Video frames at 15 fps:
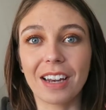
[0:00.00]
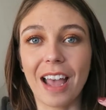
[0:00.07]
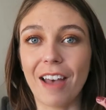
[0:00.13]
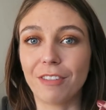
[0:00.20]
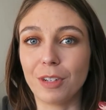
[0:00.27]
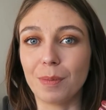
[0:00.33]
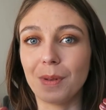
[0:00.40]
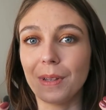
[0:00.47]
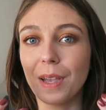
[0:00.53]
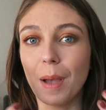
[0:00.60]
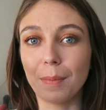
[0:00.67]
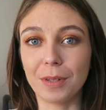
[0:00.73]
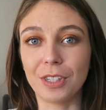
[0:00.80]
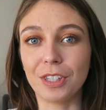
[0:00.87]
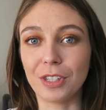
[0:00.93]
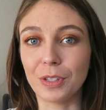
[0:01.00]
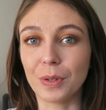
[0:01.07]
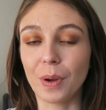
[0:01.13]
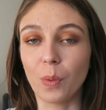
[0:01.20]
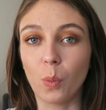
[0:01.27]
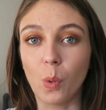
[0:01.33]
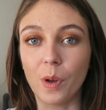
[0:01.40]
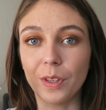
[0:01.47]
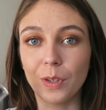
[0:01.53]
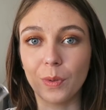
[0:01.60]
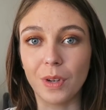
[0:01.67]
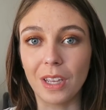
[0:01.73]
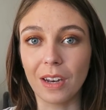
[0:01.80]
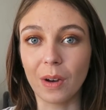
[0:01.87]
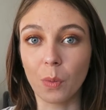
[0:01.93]
gonna have to be up to you and what you
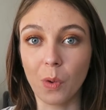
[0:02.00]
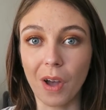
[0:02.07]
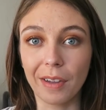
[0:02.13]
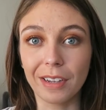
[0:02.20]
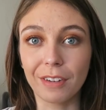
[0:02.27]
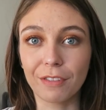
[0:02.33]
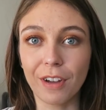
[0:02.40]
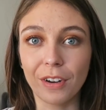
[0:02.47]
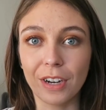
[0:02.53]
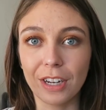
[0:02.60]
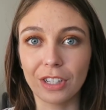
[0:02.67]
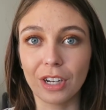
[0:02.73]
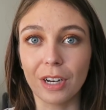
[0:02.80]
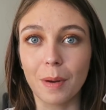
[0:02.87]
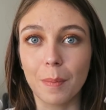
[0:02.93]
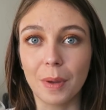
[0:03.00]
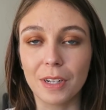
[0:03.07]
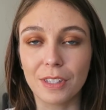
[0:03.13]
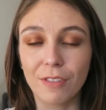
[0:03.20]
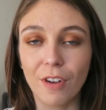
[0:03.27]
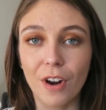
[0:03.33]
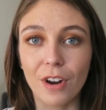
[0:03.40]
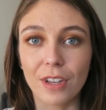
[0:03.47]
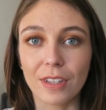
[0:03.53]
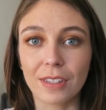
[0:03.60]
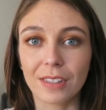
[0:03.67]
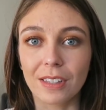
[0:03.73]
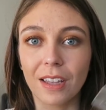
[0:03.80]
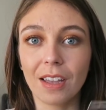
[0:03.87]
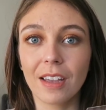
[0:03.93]
need and want in a foundation. But as far
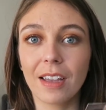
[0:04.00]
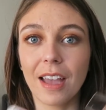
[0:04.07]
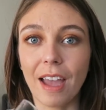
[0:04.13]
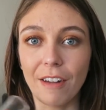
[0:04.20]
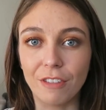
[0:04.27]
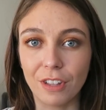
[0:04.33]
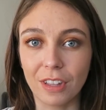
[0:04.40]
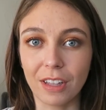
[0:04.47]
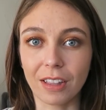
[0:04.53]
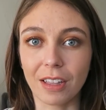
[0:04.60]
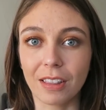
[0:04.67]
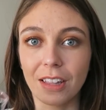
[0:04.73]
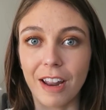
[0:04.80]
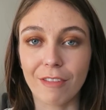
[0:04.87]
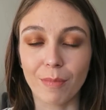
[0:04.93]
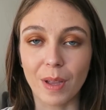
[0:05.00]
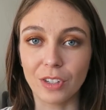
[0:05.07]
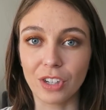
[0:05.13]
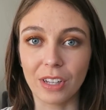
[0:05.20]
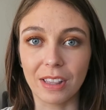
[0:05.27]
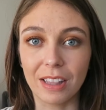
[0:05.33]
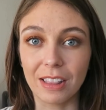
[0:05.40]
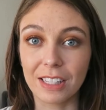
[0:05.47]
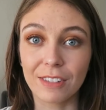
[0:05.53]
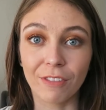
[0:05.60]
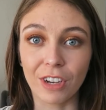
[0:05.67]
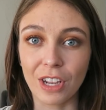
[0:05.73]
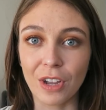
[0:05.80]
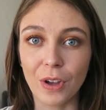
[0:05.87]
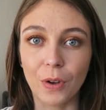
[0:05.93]
as everything that I've mentioned in this
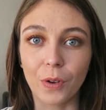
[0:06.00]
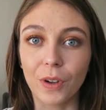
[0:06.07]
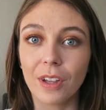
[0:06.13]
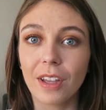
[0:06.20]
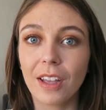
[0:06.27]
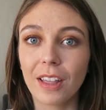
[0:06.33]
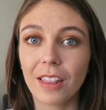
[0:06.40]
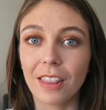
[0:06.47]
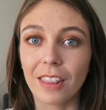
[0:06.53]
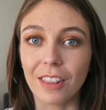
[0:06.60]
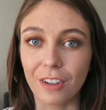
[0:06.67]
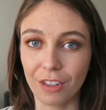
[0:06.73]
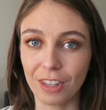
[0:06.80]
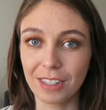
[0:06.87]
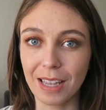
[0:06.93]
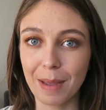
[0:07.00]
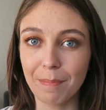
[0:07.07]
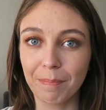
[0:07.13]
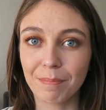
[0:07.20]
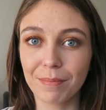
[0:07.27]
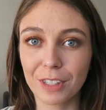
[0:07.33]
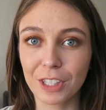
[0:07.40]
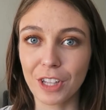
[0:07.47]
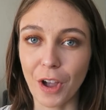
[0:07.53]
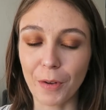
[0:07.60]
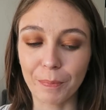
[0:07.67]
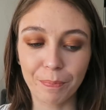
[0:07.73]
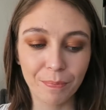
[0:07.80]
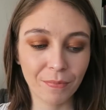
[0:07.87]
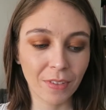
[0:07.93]
video, they're the same.
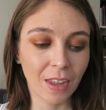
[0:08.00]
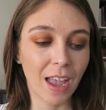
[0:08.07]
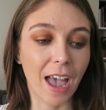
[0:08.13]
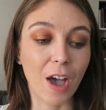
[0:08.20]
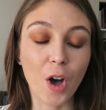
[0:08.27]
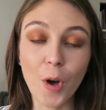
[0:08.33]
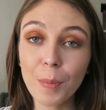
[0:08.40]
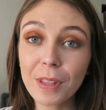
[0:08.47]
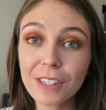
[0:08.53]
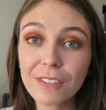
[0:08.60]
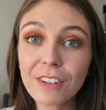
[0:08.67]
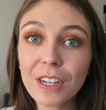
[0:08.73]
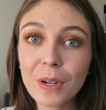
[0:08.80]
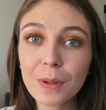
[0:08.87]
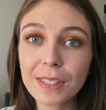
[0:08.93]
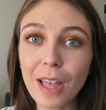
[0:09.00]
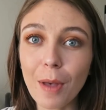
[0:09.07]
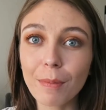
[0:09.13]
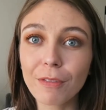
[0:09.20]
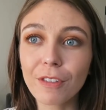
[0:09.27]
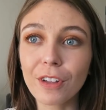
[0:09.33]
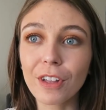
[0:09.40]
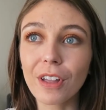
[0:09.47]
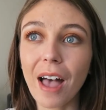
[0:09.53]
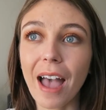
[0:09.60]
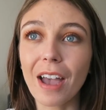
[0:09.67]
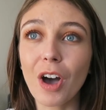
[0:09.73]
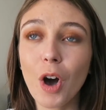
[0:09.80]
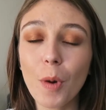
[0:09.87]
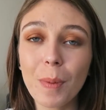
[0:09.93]
So I hope this video was helpful.
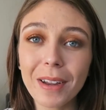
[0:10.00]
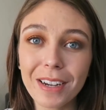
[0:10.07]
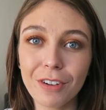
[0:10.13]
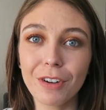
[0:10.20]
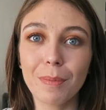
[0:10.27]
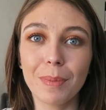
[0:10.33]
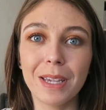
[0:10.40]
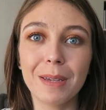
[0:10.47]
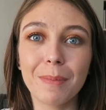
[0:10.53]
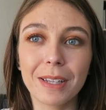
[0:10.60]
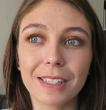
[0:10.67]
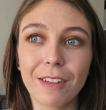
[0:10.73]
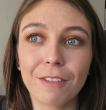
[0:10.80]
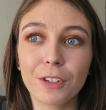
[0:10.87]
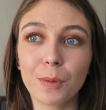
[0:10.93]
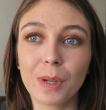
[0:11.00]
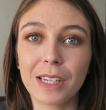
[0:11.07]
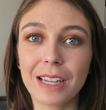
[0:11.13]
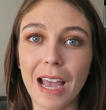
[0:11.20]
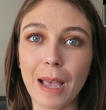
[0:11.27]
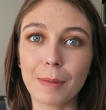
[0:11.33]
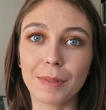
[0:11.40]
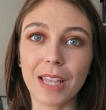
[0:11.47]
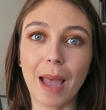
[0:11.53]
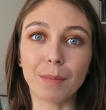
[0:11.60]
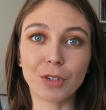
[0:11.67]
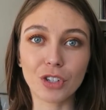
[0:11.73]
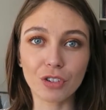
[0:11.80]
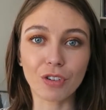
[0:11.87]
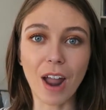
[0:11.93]
I hope I didn't repeat myself too many times.
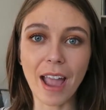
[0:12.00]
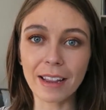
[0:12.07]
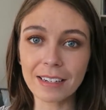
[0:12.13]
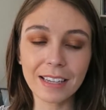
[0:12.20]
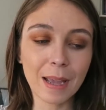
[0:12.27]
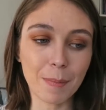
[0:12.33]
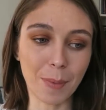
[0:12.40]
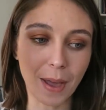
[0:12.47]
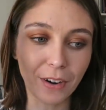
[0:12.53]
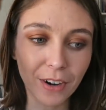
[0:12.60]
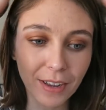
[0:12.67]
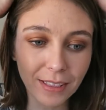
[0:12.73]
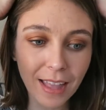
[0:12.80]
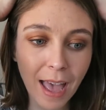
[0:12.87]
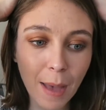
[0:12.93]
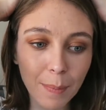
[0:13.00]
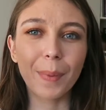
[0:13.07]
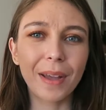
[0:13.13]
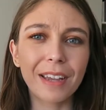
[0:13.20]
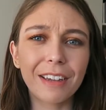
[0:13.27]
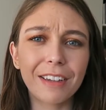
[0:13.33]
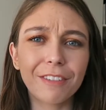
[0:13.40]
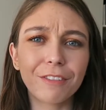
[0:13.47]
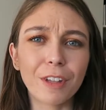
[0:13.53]
I'm trying to get better at that. But